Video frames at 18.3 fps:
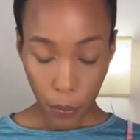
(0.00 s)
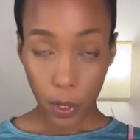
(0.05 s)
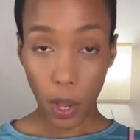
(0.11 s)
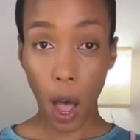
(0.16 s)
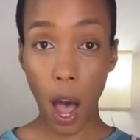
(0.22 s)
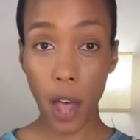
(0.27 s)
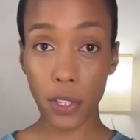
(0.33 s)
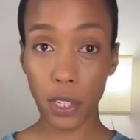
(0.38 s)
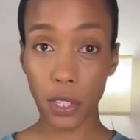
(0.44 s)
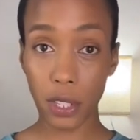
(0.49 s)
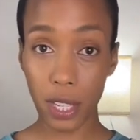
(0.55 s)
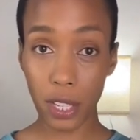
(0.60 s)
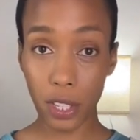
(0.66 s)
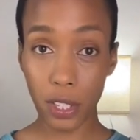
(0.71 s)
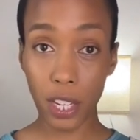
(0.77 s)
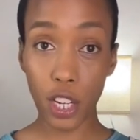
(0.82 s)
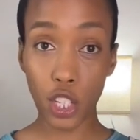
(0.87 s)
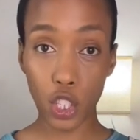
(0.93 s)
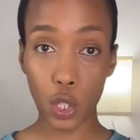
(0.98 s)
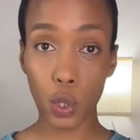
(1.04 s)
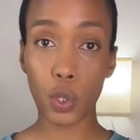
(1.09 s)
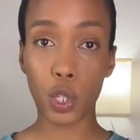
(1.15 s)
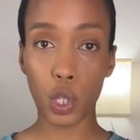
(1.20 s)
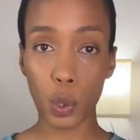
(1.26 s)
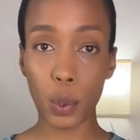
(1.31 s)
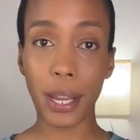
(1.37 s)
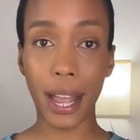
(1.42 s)
causes this tissue
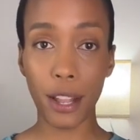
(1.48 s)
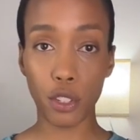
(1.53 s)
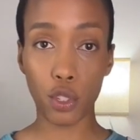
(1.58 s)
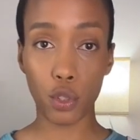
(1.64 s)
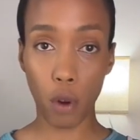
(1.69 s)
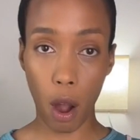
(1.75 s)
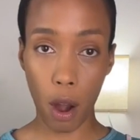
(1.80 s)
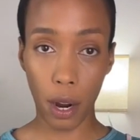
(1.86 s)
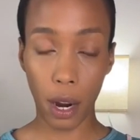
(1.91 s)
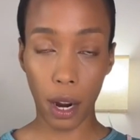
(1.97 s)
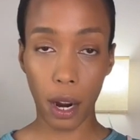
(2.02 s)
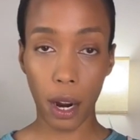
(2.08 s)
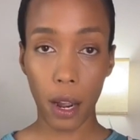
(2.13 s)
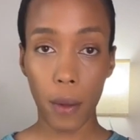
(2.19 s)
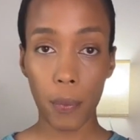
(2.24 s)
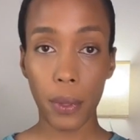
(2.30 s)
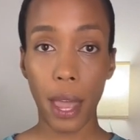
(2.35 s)
to get stronger.